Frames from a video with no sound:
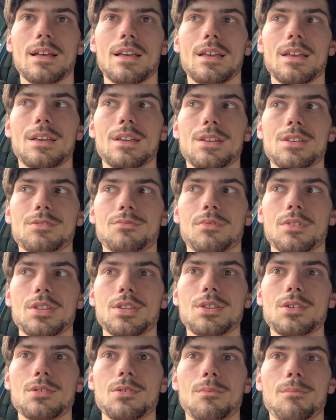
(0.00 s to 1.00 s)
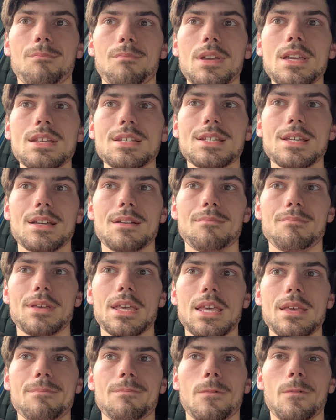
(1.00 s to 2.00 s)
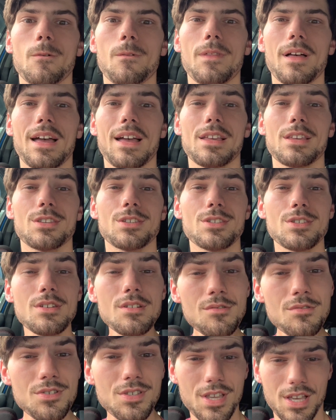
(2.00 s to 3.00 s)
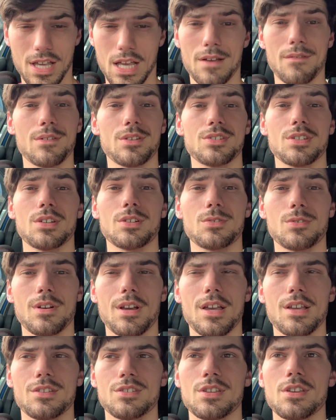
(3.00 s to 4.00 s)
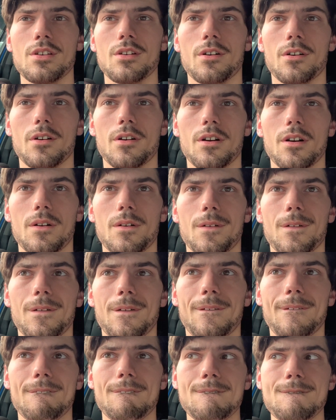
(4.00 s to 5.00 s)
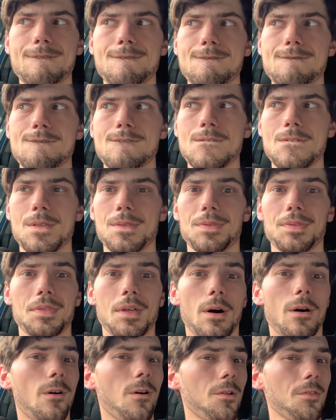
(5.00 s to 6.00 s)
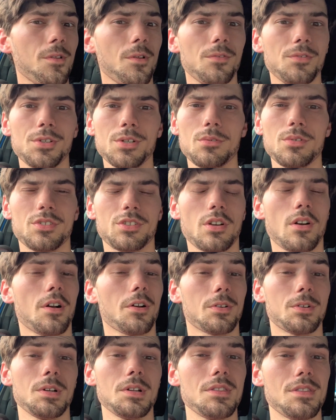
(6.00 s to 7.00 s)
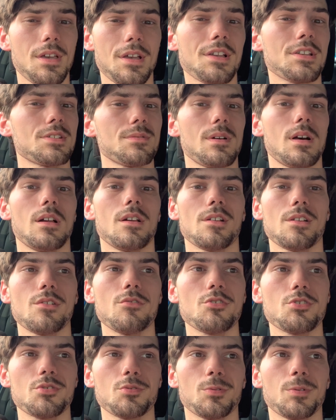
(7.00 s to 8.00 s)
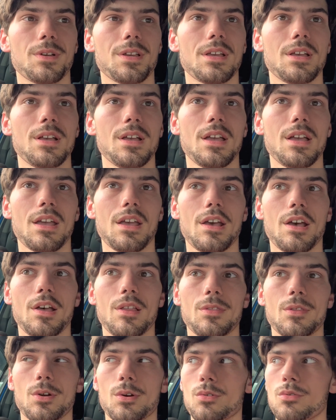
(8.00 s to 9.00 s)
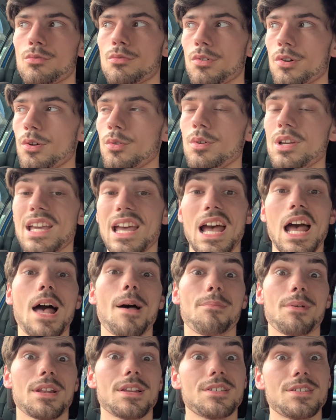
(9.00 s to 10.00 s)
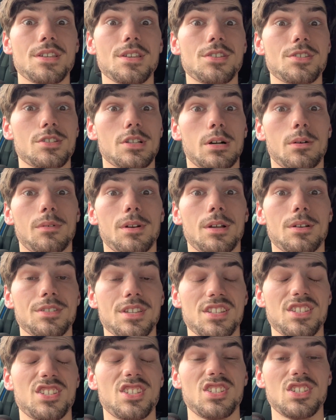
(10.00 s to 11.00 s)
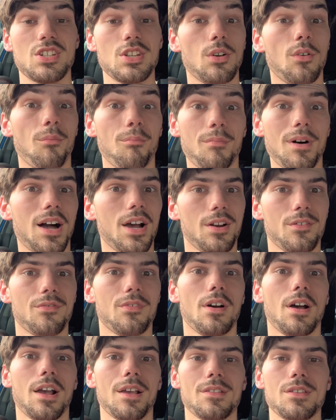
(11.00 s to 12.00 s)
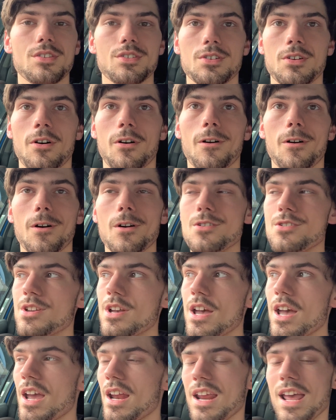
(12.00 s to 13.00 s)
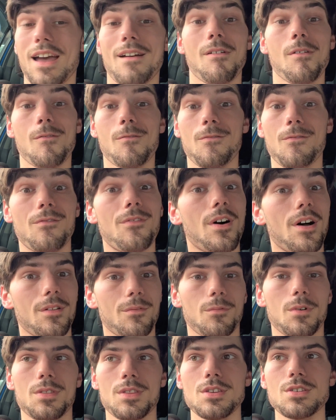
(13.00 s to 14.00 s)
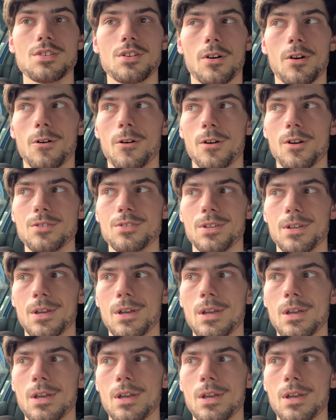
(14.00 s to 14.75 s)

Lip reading: Is when you meet people that used to have a Sentra SCR, all they'll do is talk good things about it usually, and they're really happy to see someone else that's still modifying these cars and having fun with these cars.